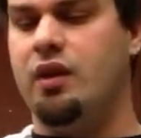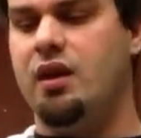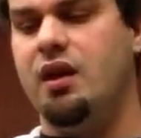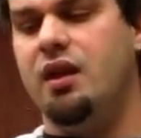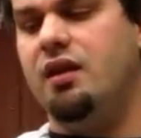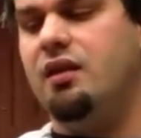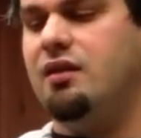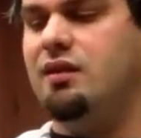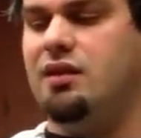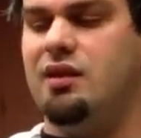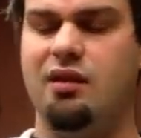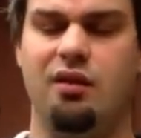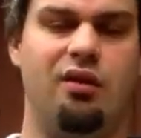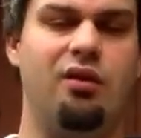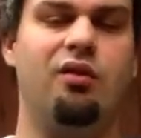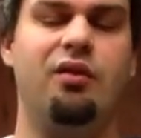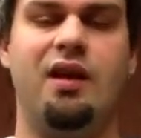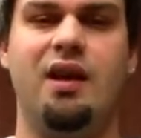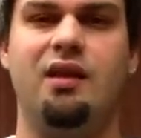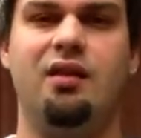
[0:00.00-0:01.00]
And, you
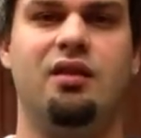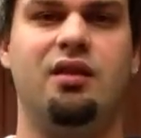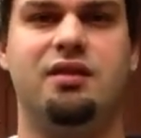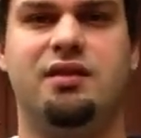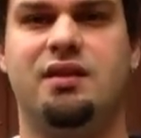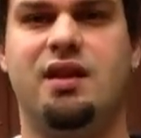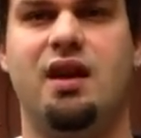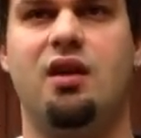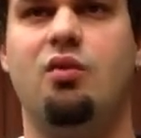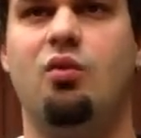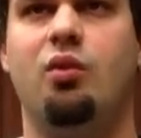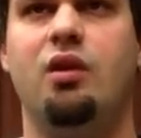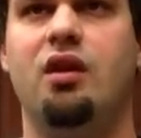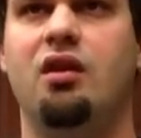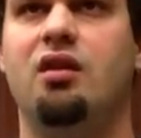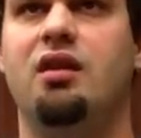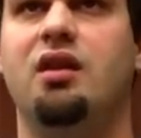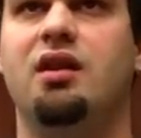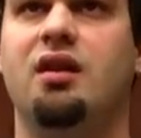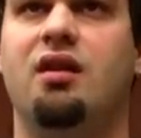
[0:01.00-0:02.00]
know, that looks kind of
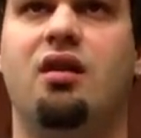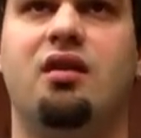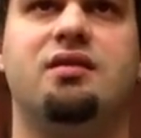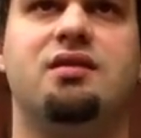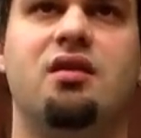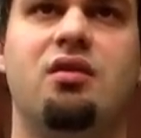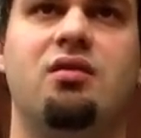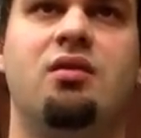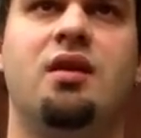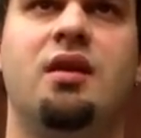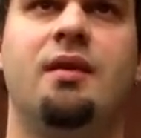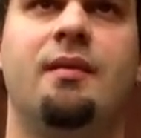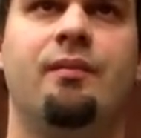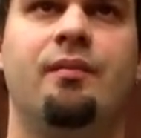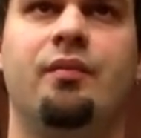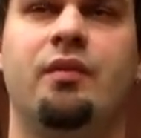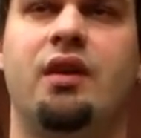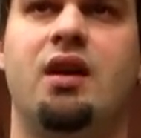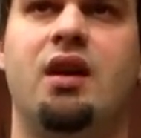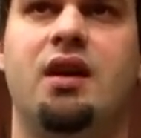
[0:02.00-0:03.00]
weird, and it also
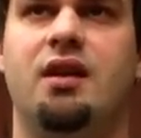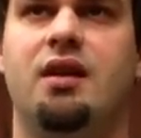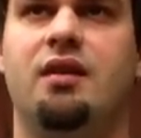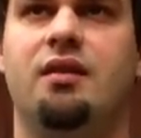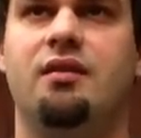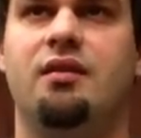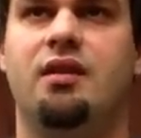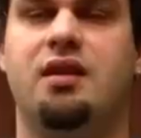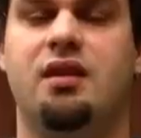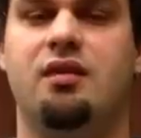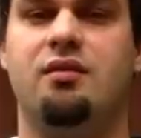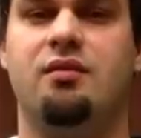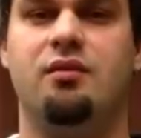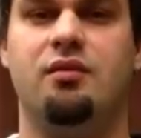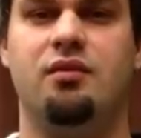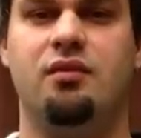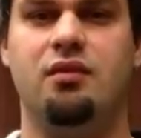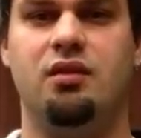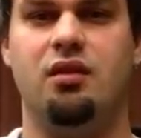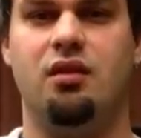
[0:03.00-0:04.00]
kind of
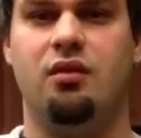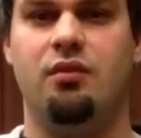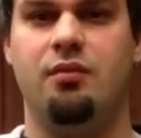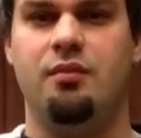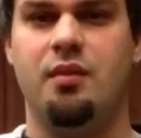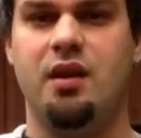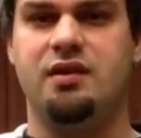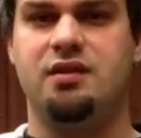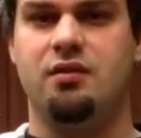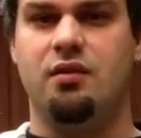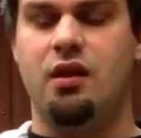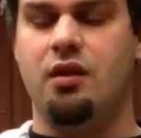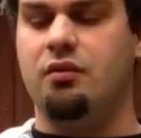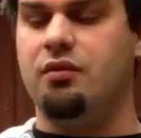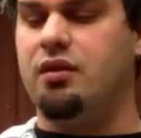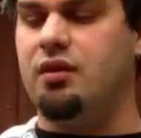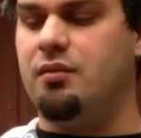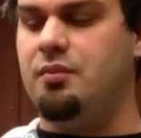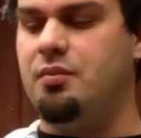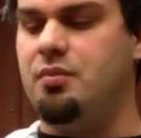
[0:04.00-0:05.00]
can, you know, mess
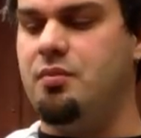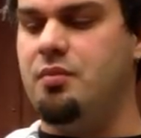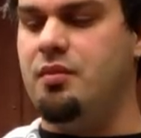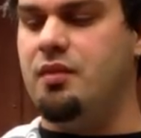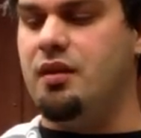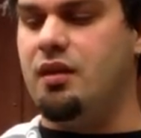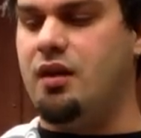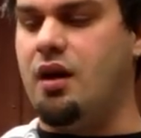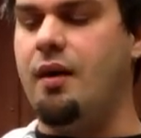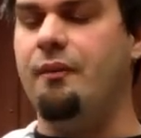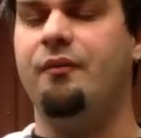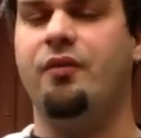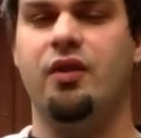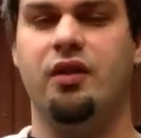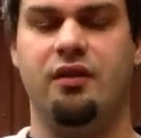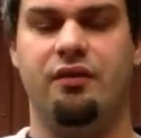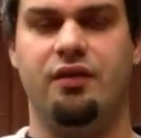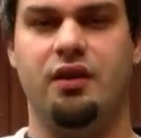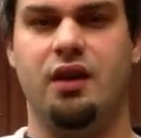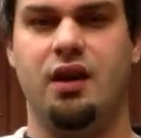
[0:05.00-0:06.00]
around with the
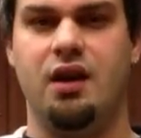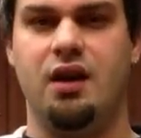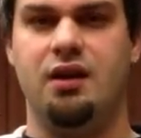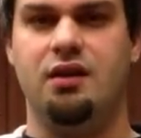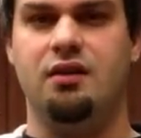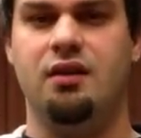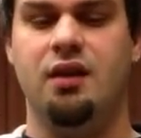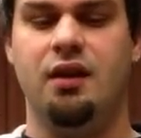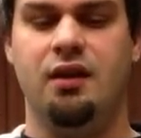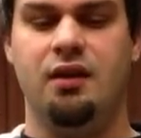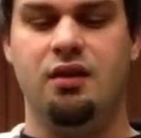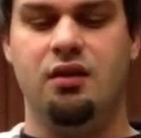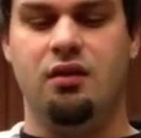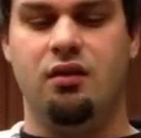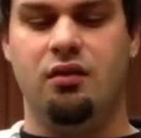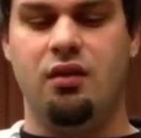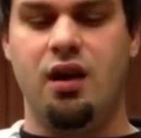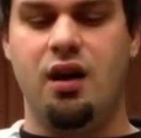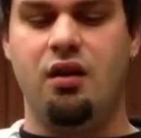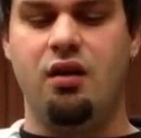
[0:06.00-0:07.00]
comfort of the gun. You
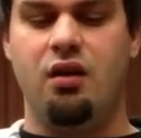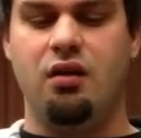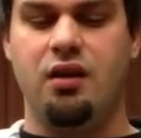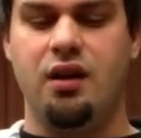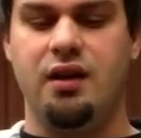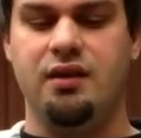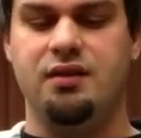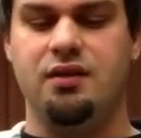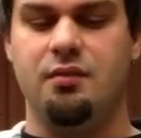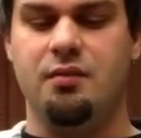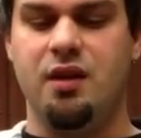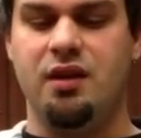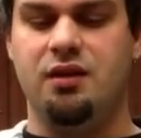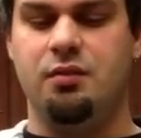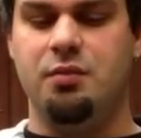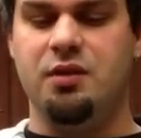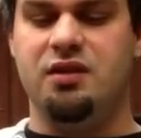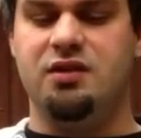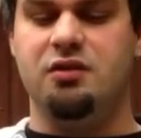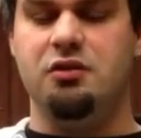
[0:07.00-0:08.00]
know, not all guns are
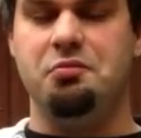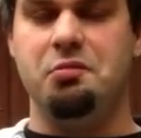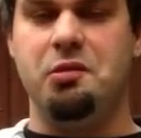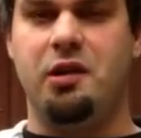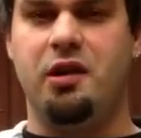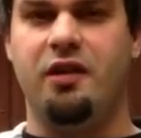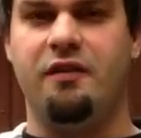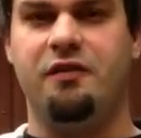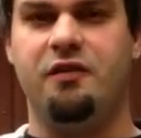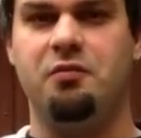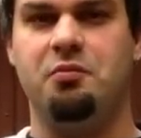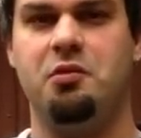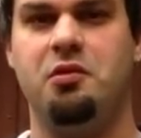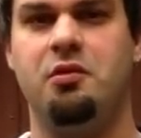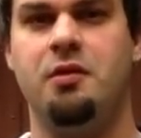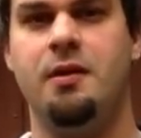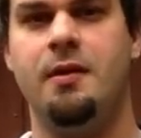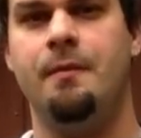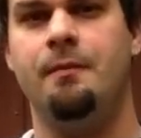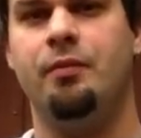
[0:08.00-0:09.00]
meant to be super
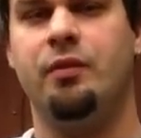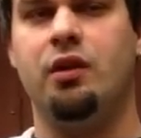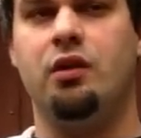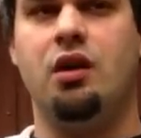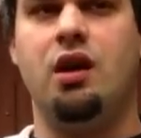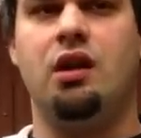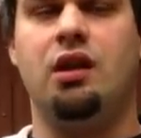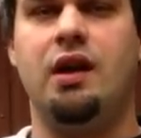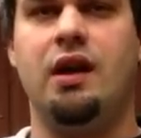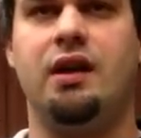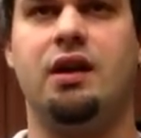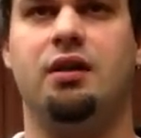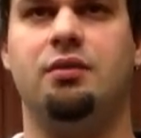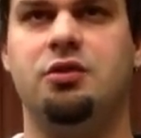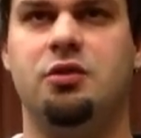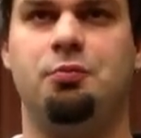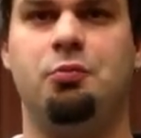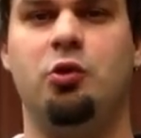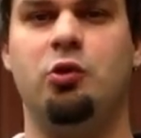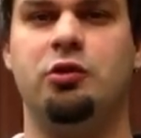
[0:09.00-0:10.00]
comfortable. They're not like a
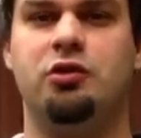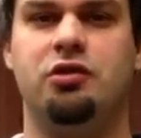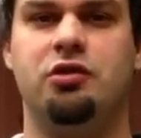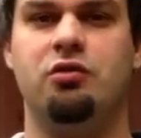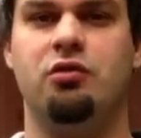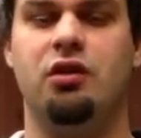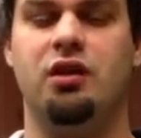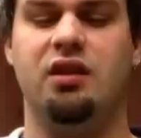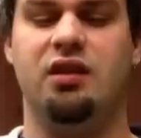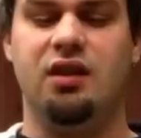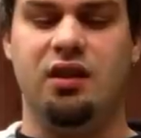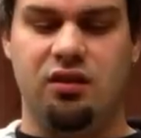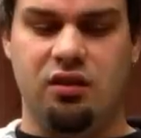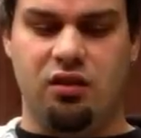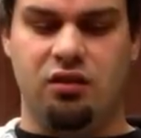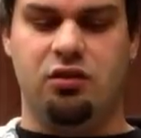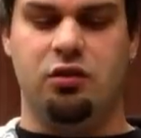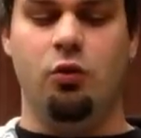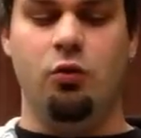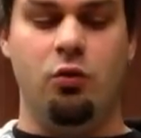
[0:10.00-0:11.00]
sports shoe or anything.
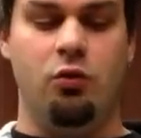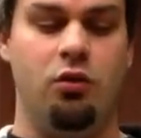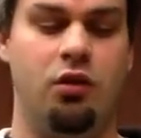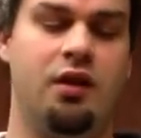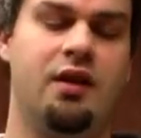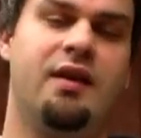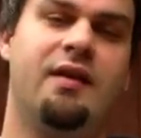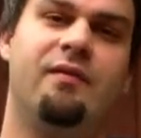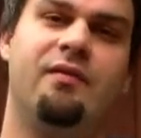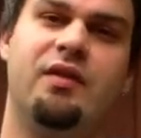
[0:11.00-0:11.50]
They're a tool.